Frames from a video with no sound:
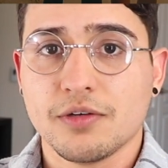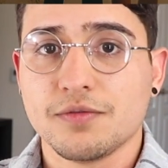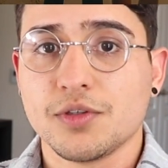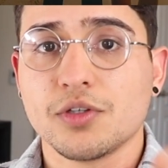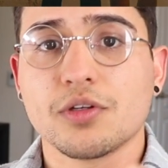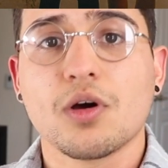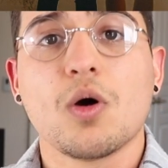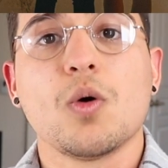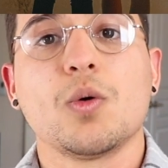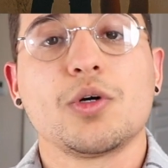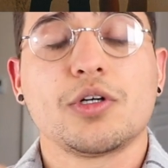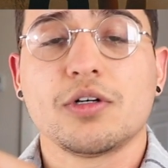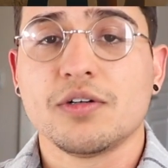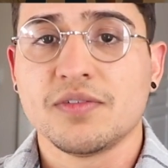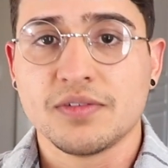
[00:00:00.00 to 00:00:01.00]
So if you're the
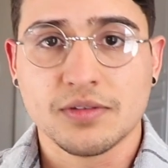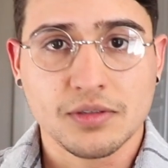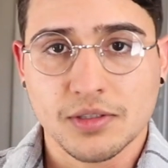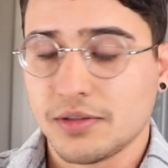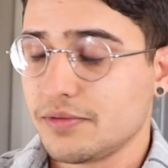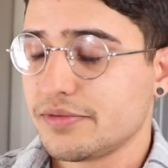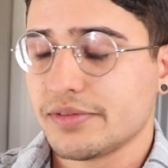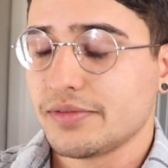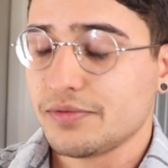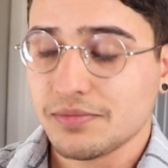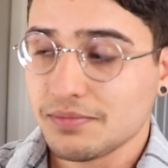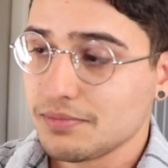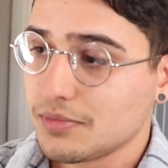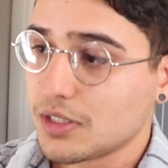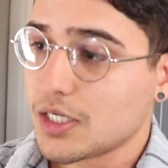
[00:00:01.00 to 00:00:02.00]
owner
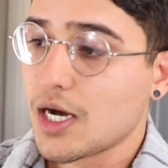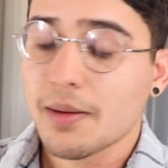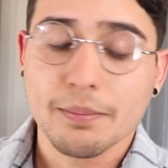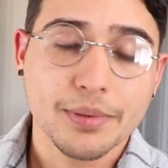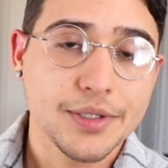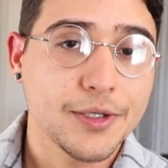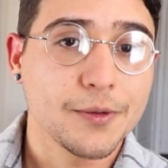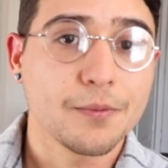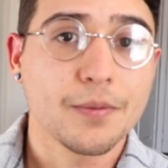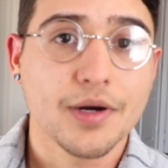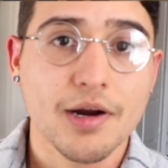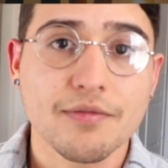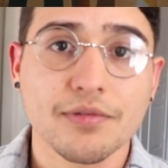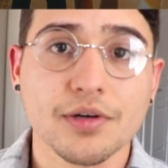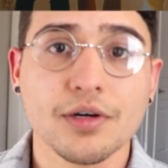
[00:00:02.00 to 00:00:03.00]
of the company
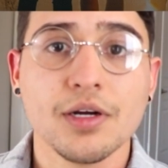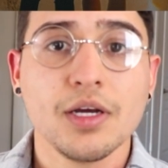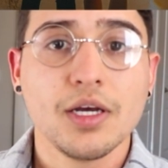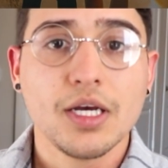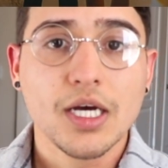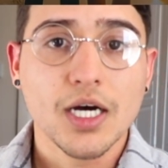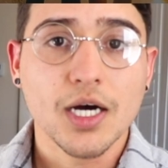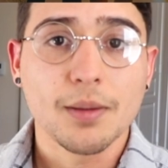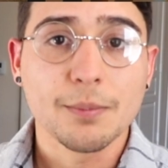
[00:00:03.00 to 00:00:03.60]
or whatever,